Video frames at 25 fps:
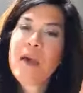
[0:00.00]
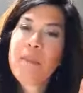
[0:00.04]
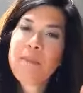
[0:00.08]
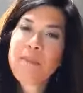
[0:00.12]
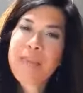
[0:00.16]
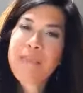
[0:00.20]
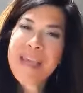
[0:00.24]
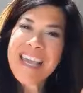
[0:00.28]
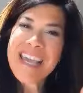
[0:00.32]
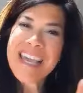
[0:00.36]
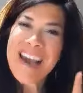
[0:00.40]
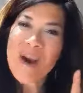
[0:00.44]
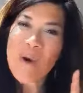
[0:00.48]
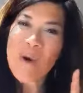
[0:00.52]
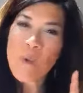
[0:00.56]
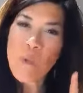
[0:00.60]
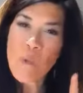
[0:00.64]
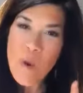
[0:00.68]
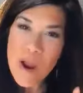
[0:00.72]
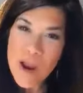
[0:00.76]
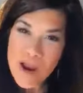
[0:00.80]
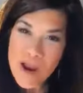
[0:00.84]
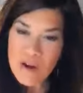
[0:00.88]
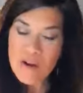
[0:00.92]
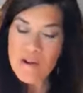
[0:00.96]
Be
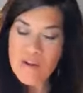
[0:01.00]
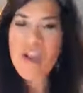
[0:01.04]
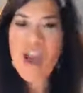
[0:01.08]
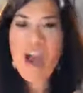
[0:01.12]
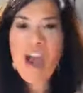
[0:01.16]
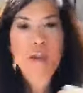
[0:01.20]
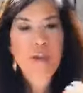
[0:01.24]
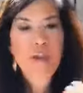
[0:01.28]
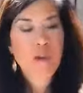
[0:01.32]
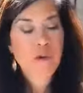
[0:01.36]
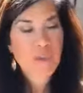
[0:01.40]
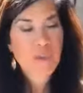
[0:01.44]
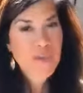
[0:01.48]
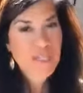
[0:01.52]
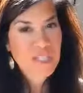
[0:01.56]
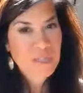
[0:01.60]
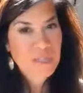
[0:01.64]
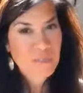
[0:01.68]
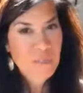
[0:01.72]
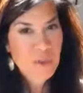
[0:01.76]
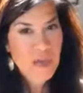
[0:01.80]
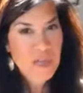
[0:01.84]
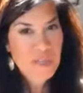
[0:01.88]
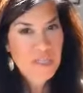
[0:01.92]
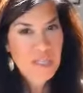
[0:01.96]
aware of how you're
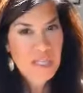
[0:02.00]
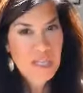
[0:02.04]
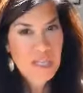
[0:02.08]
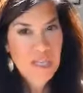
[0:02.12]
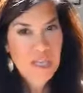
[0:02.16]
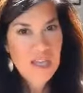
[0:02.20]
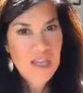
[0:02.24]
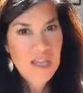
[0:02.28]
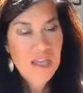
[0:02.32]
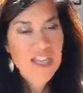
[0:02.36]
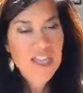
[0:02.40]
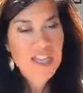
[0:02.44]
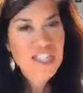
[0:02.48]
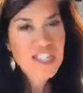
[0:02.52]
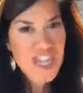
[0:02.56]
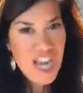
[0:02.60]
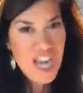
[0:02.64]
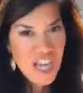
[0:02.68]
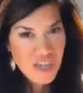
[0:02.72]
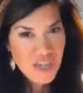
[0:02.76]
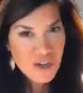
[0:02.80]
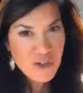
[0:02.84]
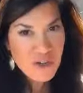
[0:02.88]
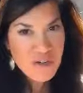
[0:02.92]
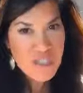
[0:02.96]
responding.
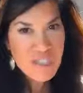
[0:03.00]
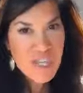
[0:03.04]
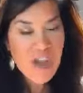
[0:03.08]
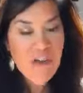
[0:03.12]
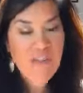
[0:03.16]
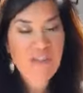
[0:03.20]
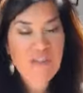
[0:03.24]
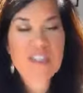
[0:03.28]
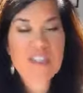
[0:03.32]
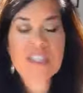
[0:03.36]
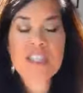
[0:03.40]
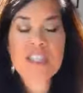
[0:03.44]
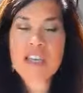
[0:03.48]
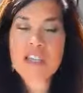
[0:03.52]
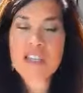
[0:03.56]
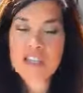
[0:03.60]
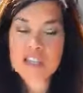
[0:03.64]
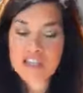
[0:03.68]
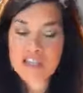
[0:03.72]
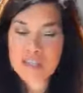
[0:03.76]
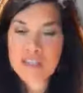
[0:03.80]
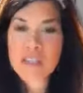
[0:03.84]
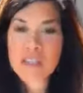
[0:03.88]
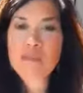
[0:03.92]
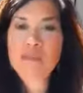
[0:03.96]
Check yourself.
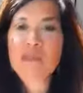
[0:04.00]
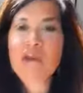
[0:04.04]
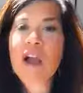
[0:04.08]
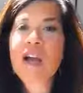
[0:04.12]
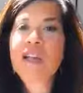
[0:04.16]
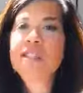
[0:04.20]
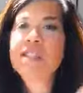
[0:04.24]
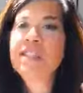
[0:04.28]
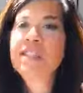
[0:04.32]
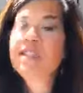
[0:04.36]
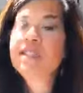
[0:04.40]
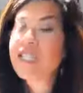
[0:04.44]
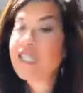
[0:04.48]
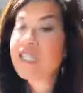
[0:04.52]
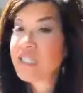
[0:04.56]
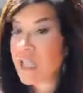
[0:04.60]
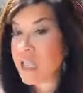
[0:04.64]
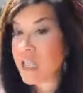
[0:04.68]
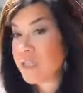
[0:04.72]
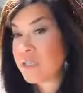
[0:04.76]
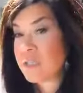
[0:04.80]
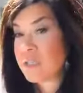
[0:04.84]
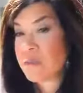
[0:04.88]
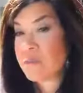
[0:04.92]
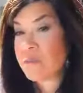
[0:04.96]
This is a process and it
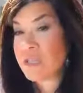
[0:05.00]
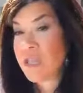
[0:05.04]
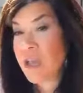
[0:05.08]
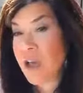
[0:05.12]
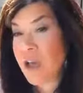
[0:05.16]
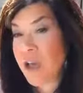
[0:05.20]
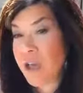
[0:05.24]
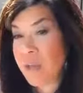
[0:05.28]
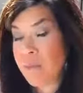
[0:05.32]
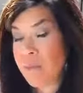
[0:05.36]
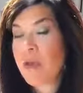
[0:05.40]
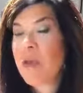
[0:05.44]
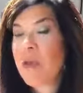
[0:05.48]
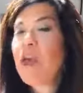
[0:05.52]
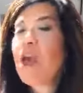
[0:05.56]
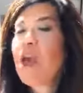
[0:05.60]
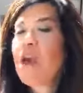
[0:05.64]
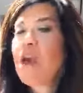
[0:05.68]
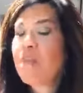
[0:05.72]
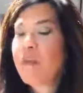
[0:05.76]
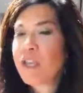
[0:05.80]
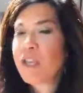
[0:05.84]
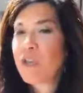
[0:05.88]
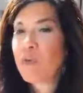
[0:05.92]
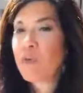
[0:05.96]
takes some time,
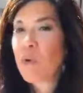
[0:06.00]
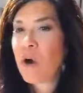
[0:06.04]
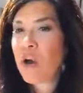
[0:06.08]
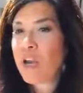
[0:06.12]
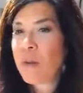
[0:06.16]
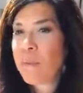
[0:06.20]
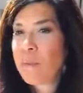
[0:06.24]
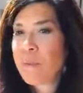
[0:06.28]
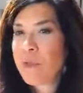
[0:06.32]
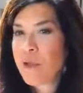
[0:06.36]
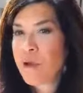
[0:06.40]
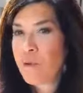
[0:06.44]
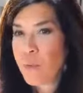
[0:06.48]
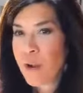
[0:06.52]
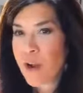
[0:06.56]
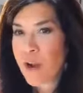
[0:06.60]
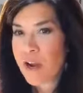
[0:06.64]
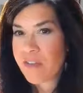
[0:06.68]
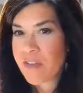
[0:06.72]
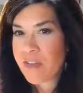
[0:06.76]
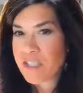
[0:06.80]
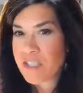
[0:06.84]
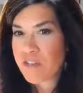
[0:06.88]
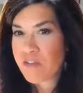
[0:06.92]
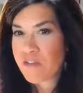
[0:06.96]
but you want to be aware.
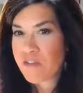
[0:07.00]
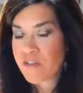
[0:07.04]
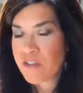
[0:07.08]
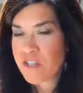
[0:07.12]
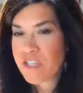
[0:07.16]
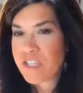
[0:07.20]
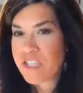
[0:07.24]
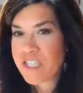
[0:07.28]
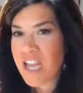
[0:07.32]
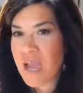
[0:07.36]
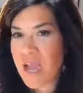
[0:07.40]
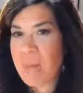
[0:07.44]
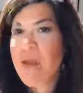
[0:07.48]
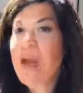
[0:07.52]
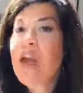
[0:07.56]
That's the first step.